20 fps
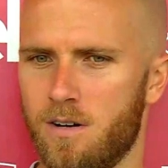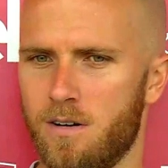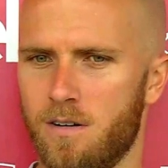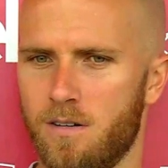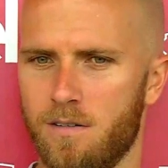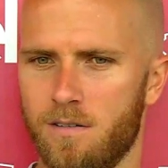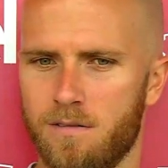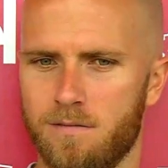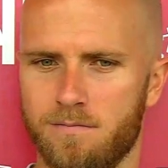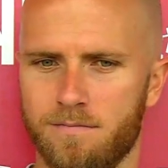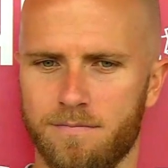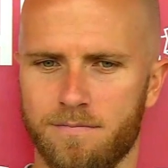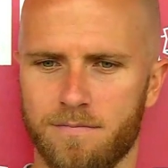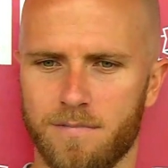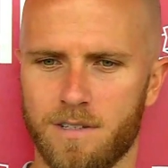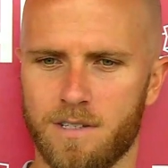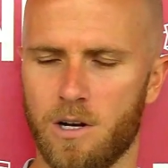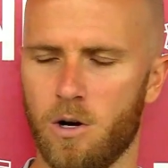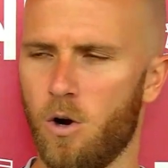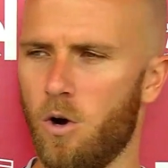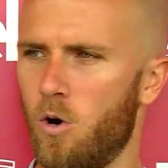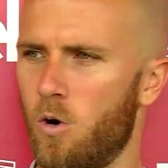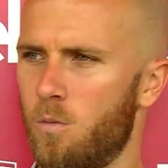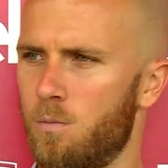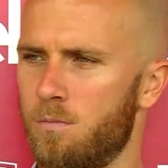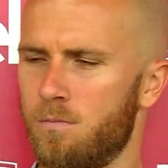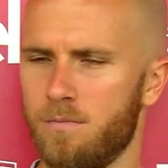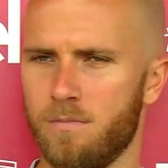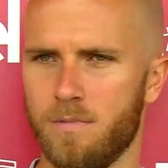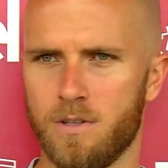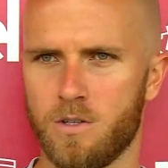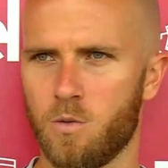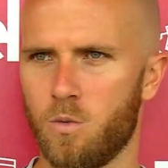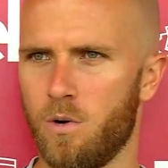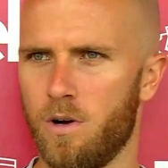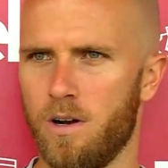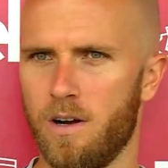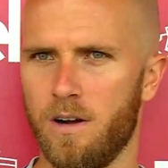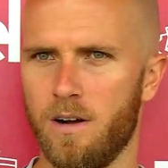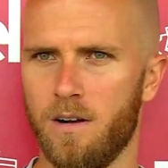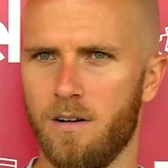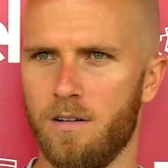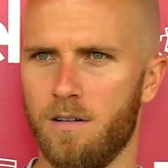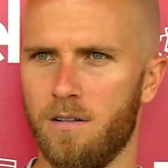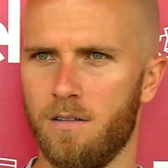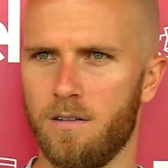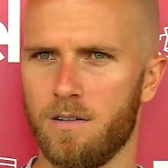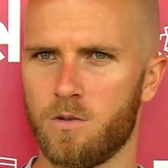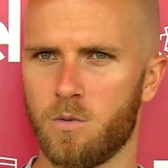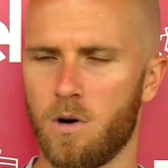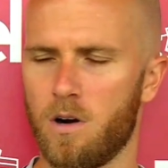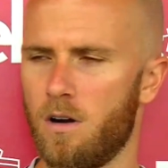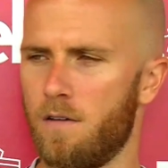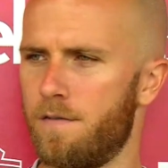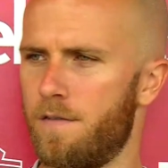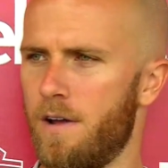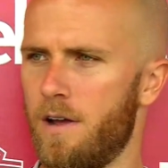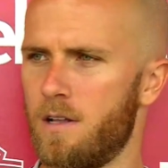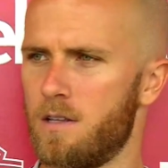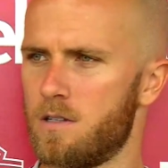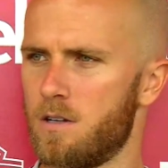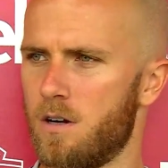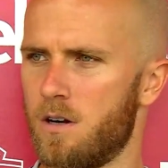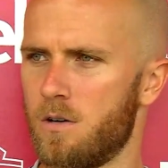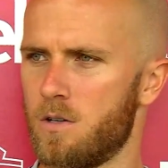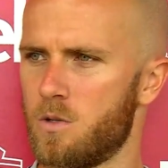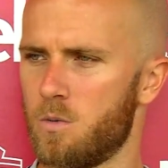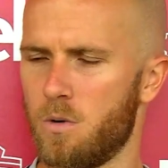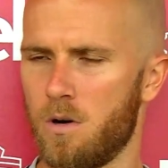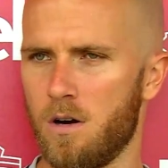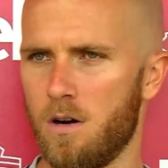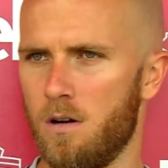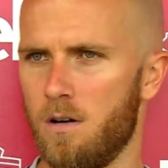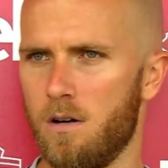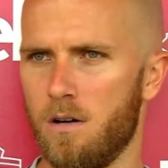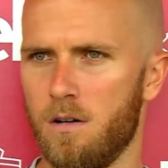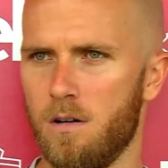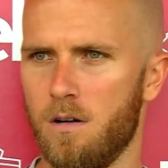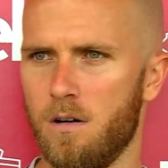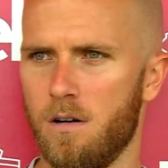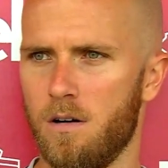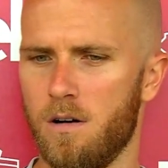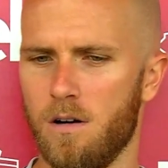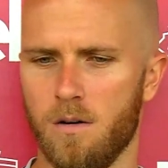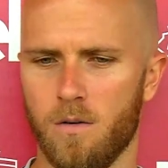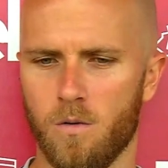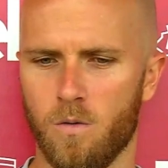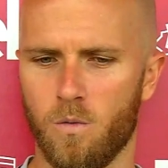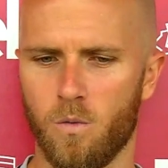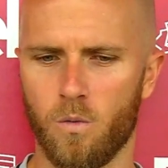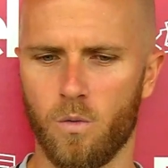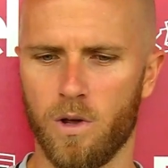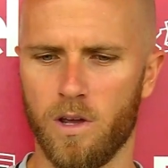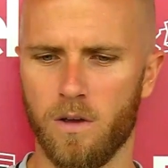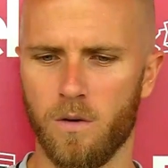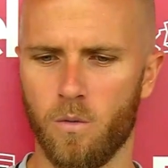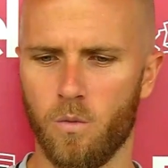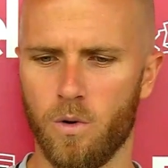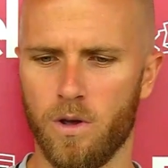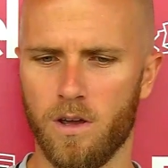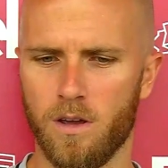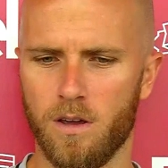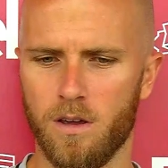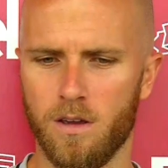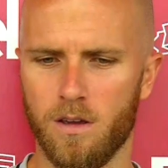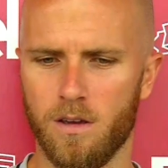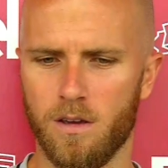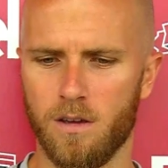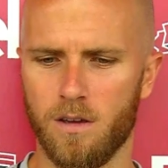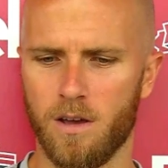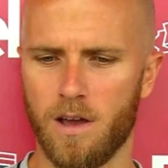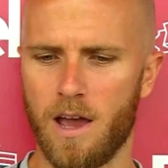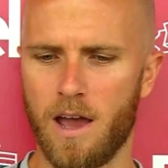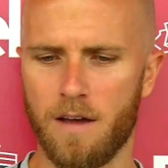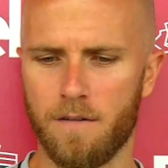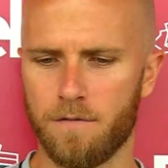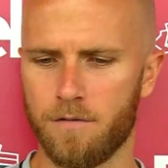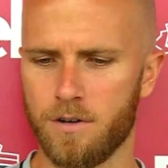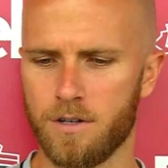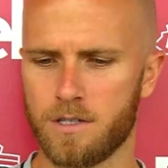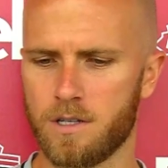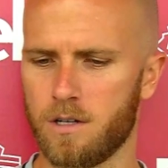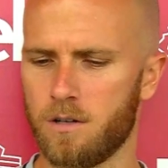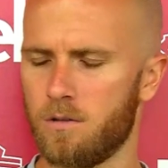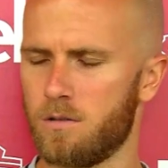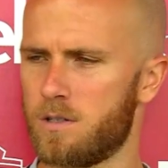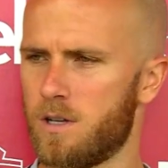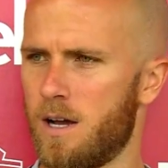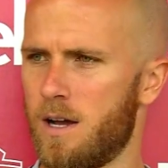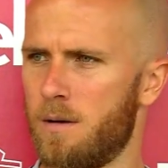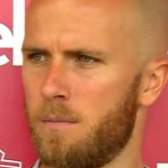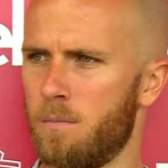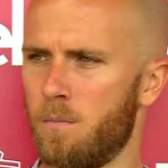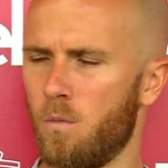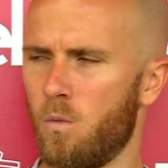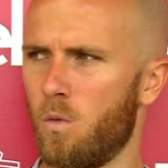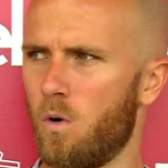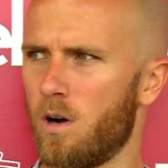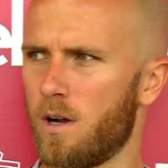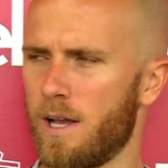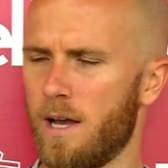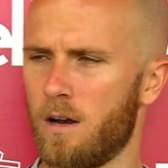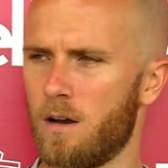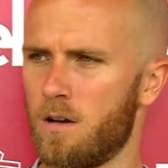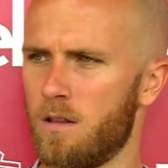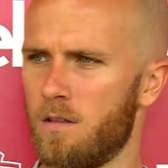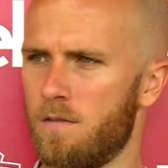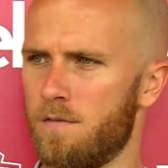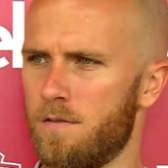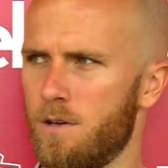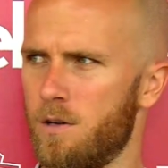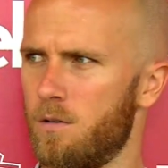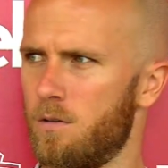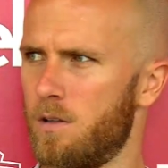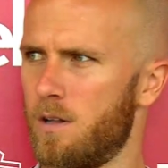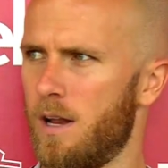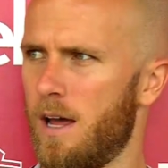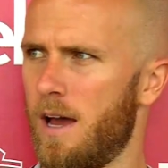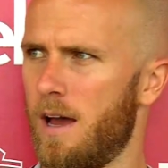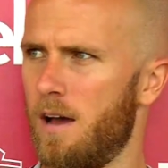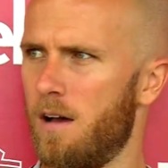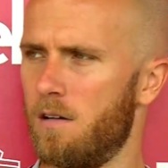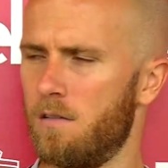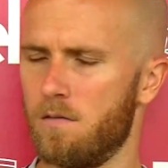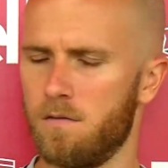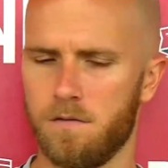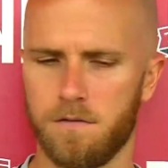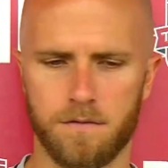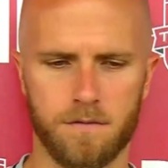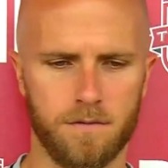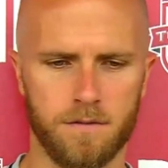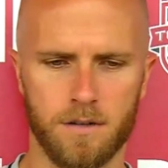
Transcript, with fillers: our home. It's where our fans are. It's where we every single time walk out onto the field and have